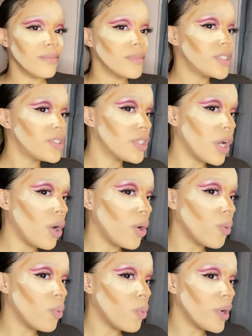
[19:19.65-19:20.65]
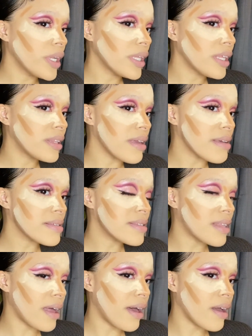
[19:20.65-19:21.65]
So one of the things
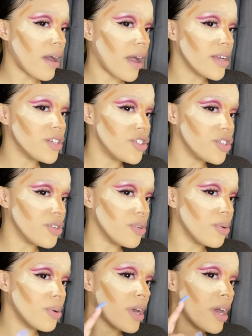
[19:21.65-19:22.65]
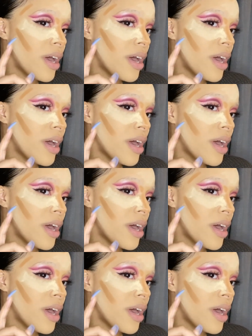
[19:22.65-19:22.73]
that I do,